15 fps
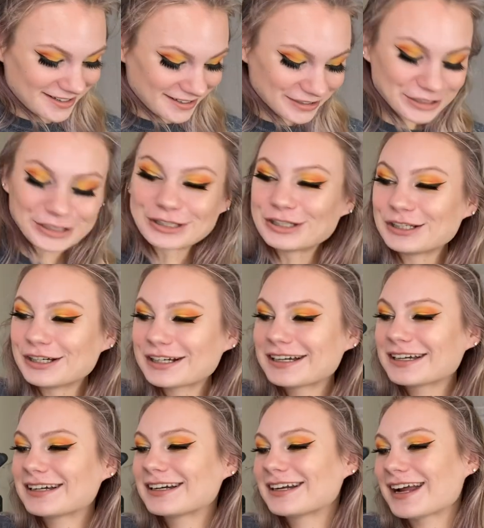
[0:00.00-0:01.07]
Look
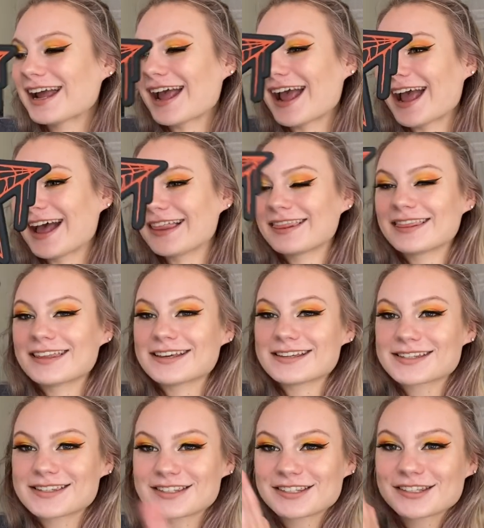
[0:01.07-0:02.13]
at
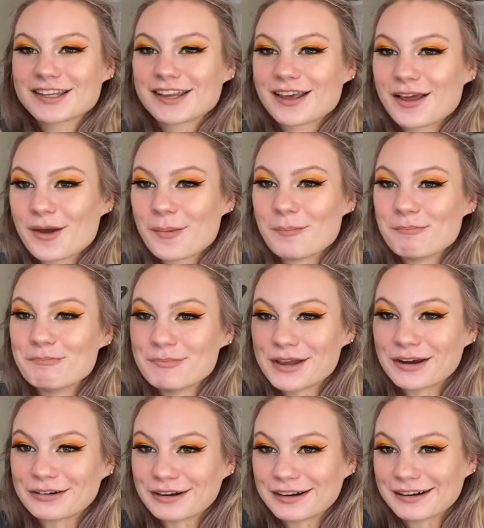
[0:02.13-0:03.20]
this
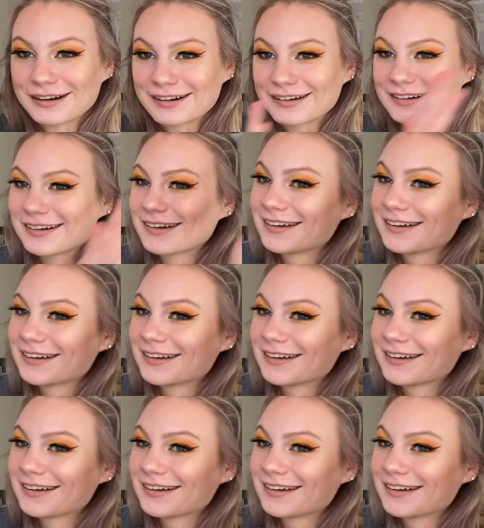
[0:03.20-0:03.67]
mirror.